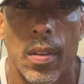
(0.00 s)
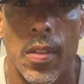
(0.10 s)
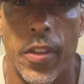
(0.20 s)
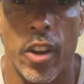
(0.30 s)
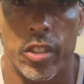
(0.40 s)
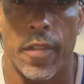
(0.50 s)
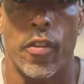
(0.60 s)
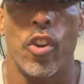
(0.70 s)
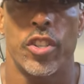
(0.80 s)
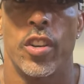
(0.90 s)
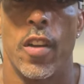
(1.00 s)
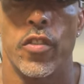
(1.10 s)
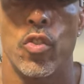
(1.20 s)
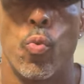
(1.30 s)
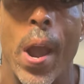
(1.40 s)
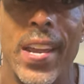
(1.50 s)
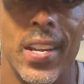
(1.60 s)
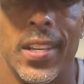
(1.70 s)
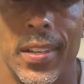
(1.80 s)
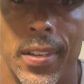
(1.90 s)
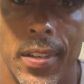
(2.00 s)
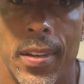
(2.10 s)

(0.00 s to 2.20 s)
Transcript: there's a version of you waiting.